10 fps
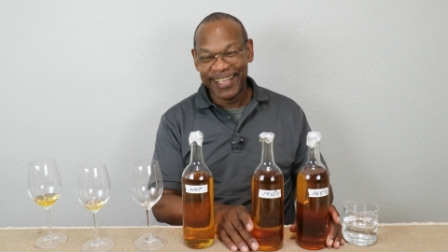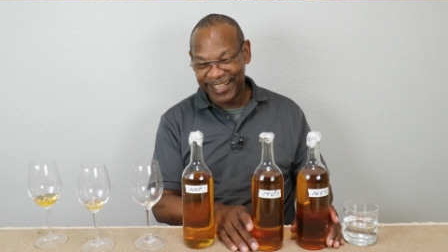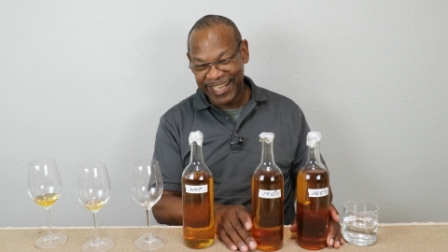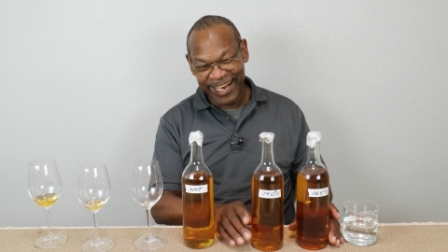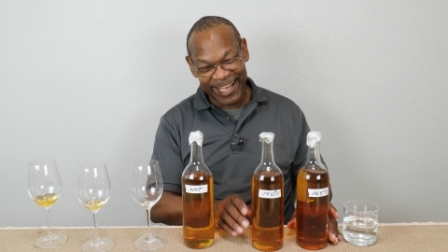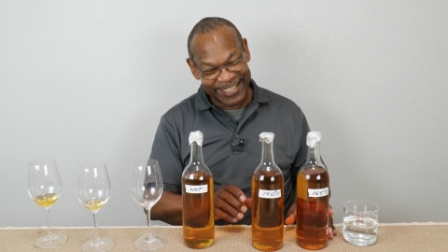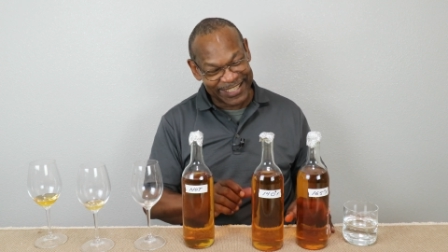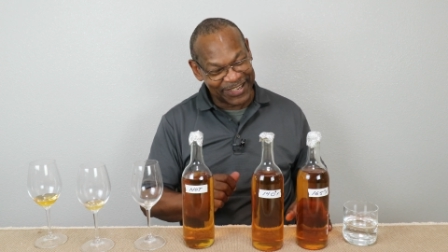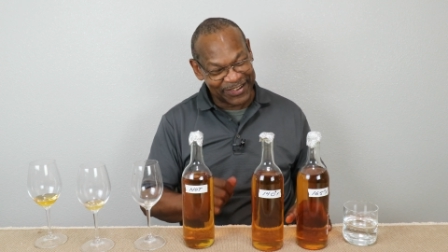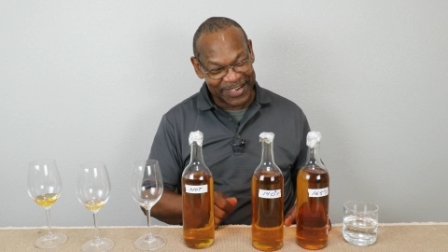that I
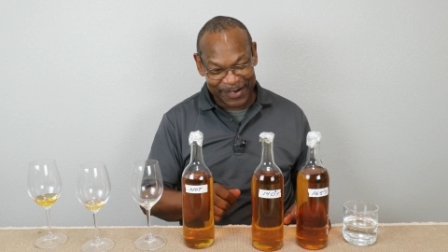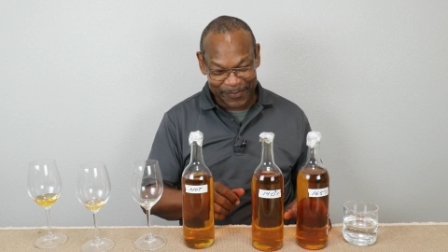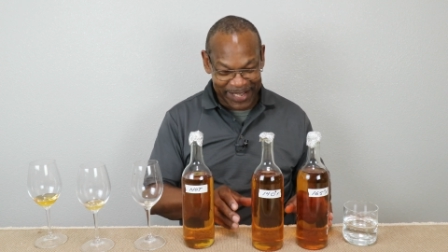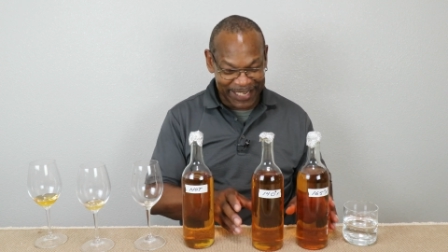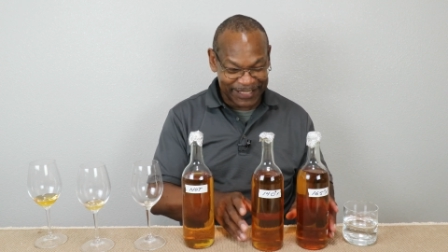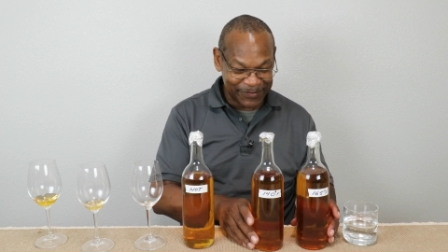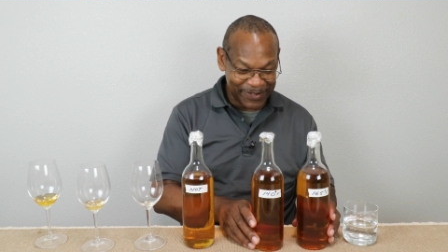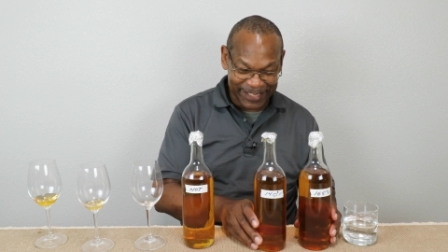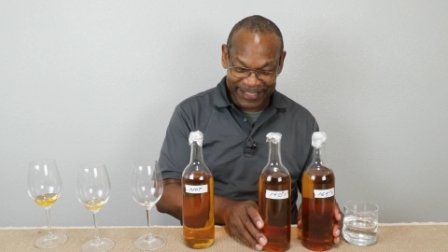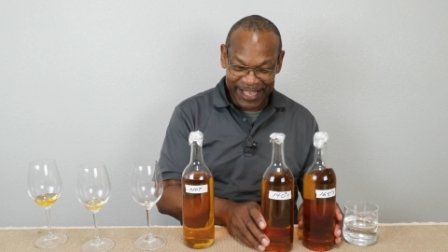still need to
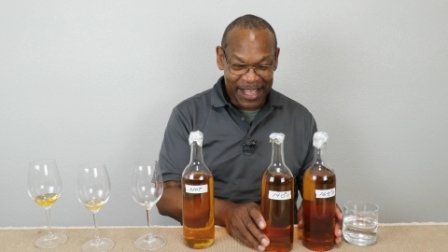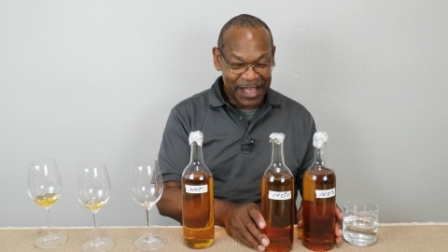pasteurize.